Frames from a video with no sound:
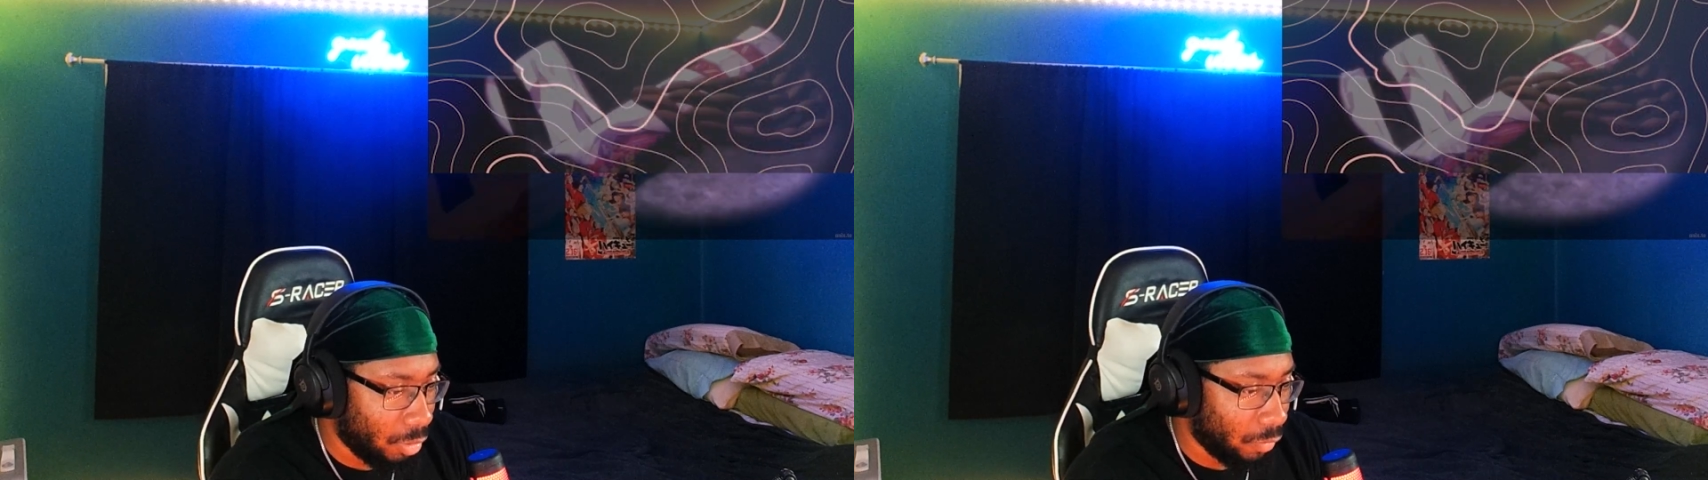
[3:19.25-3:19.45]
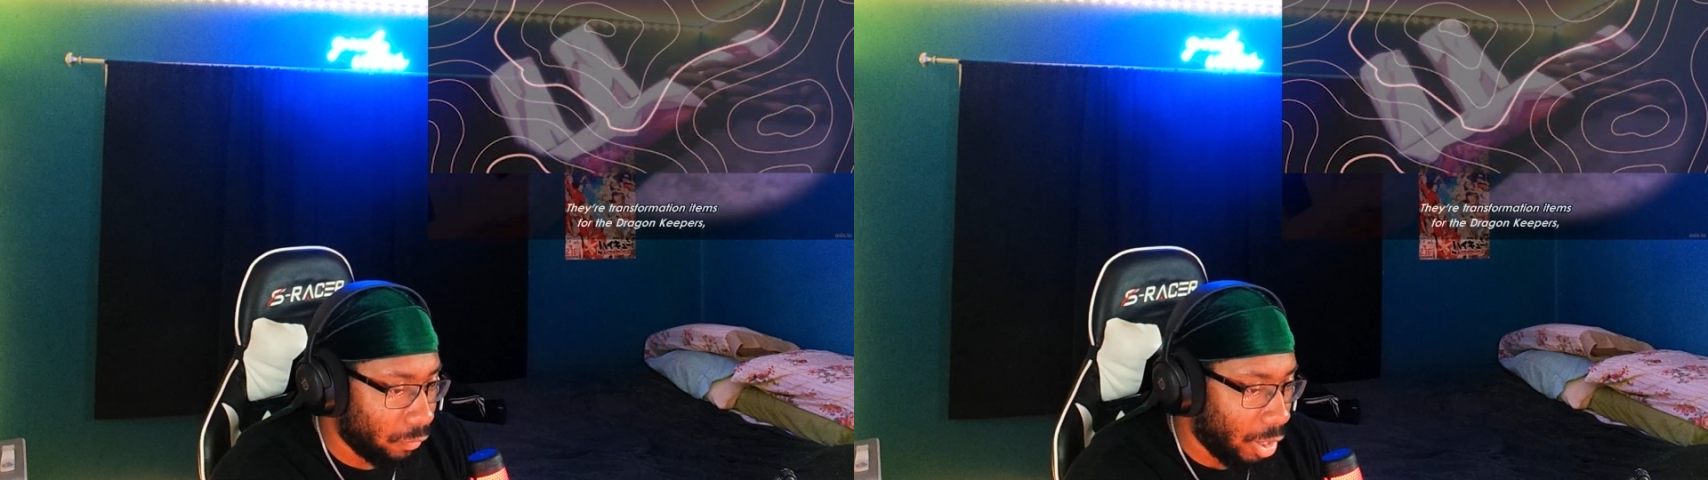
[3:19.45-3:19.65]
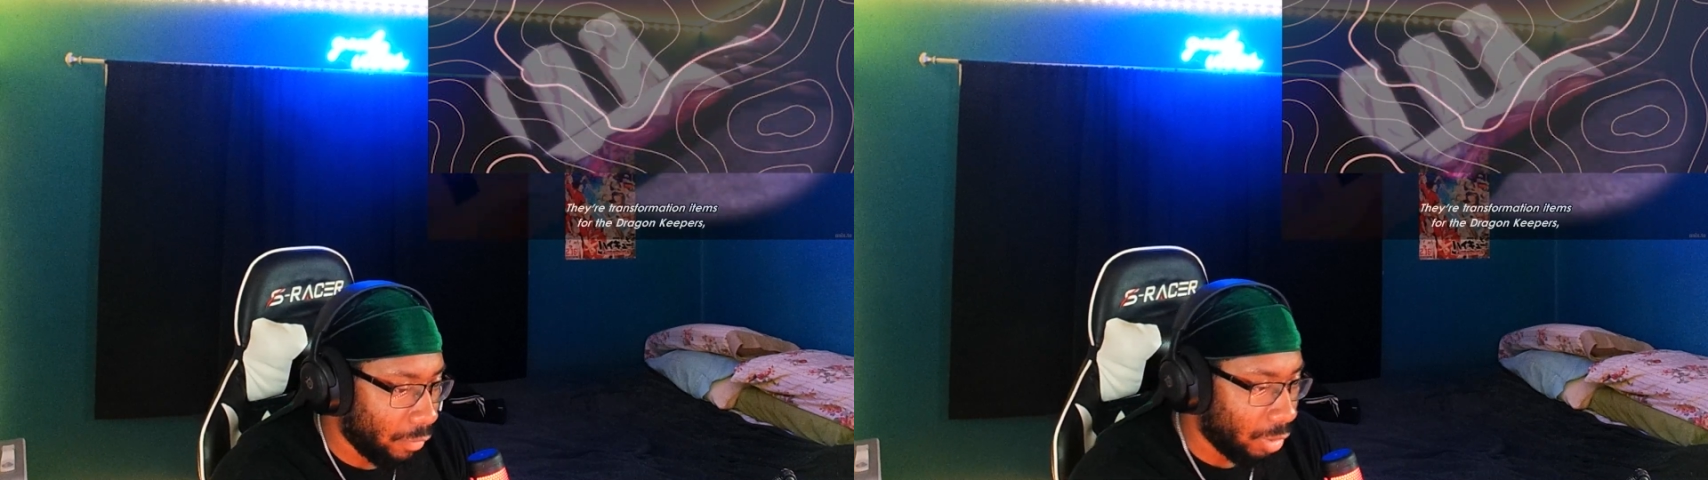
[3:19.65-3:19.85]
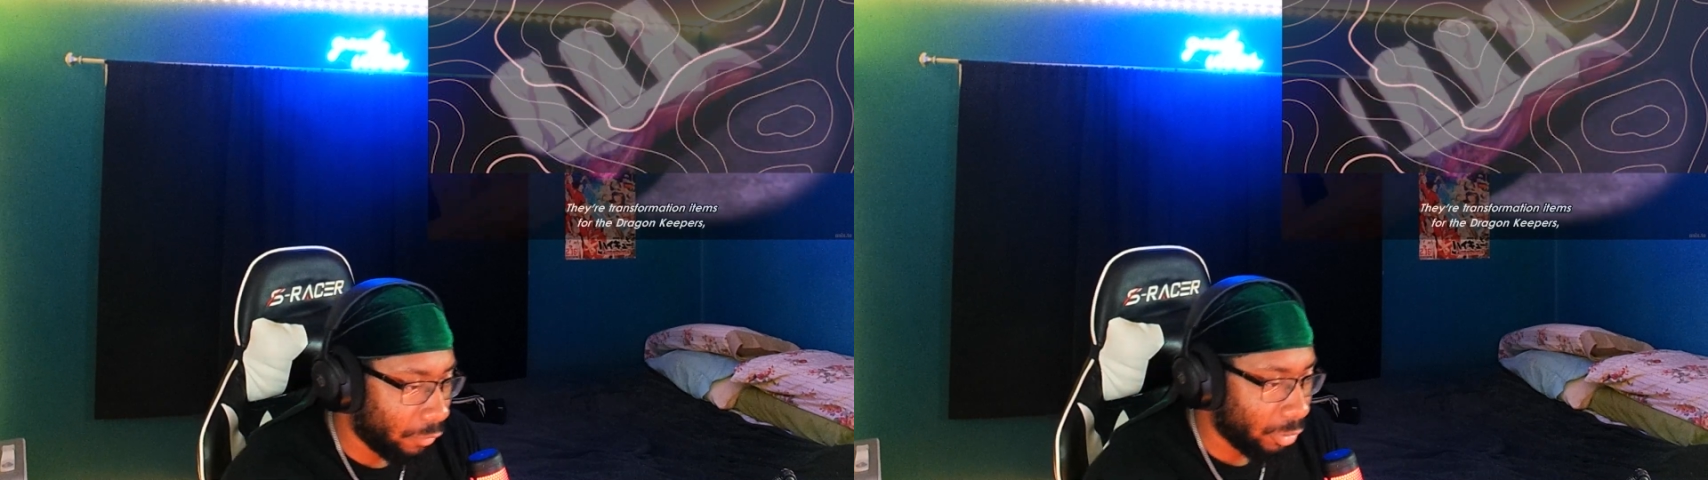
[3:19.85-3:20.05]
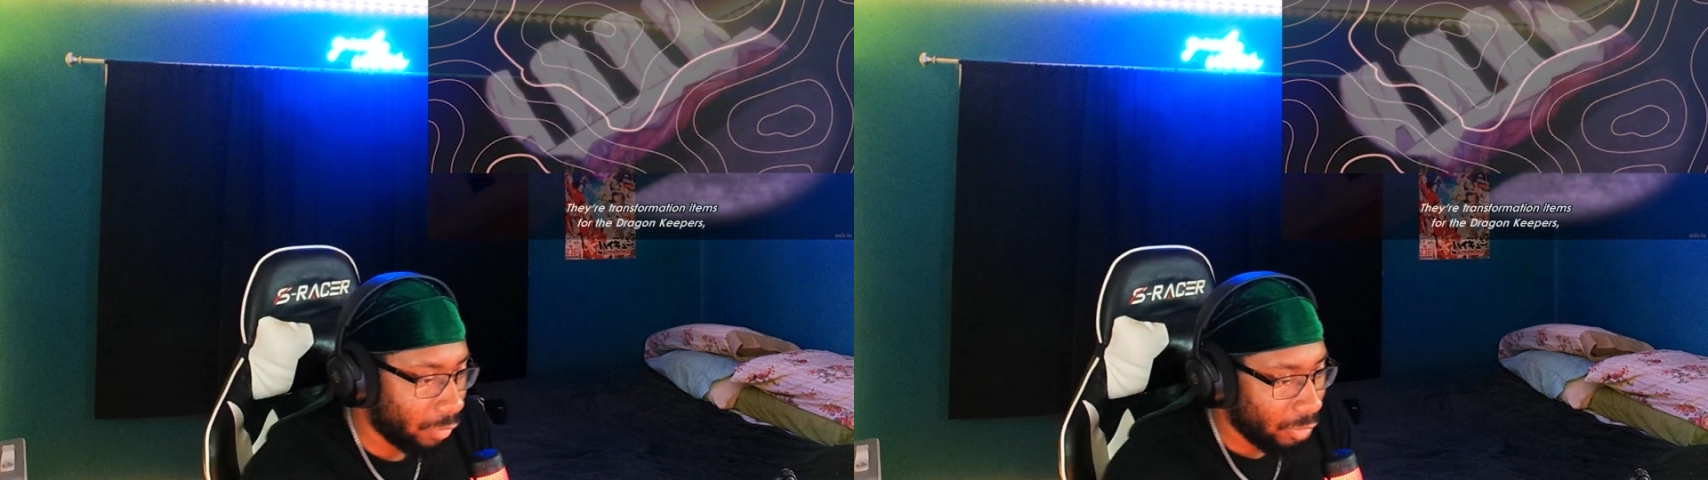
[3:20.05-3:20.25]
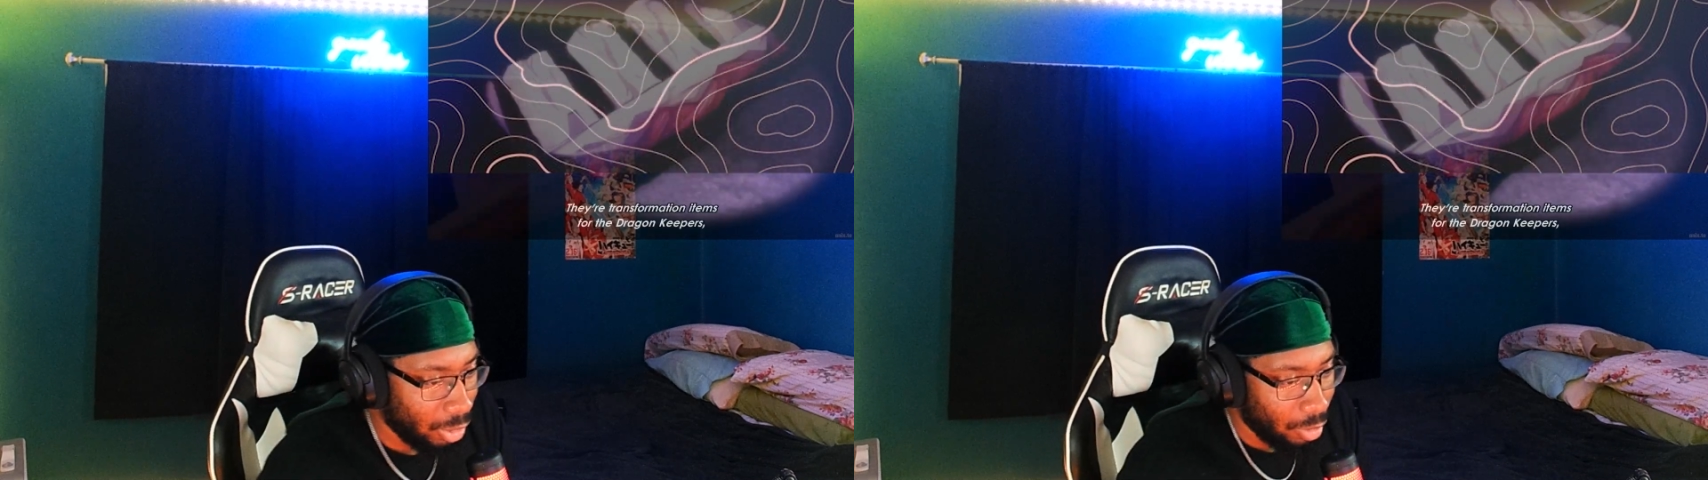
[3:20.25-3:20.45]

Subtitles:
5 different divine